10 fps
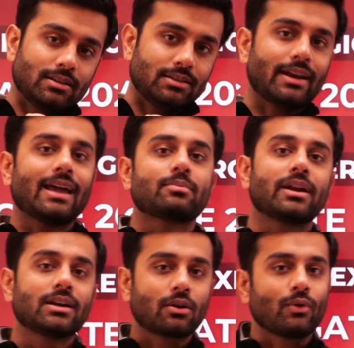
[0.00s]
the rank
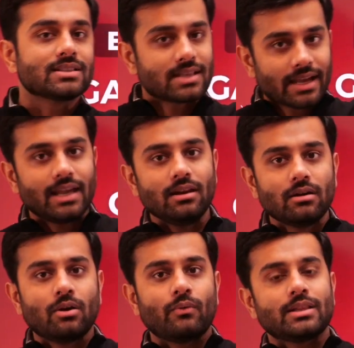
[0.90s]
predictor once
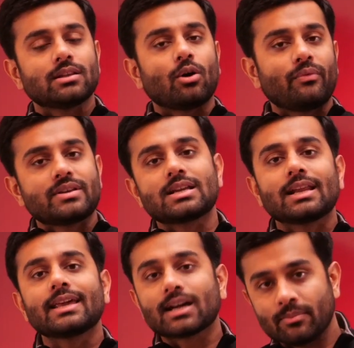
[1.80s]
again when the official
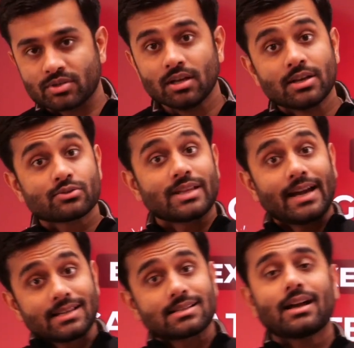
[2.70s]
key comes. So
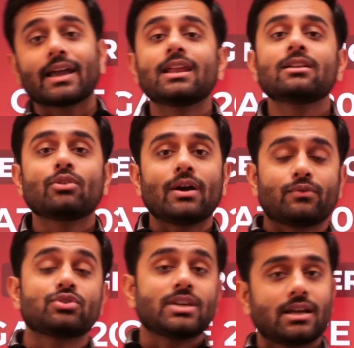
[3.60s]
that is, again, you have
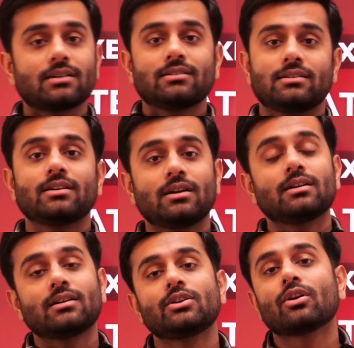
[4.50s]
to check
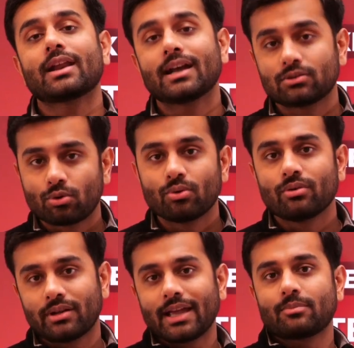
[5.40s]
your rank
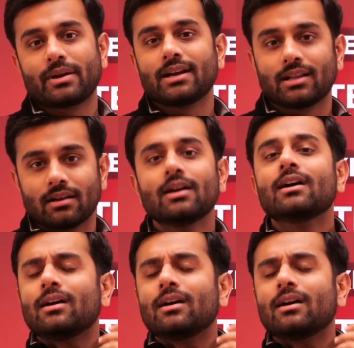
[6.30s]
through rank predictor.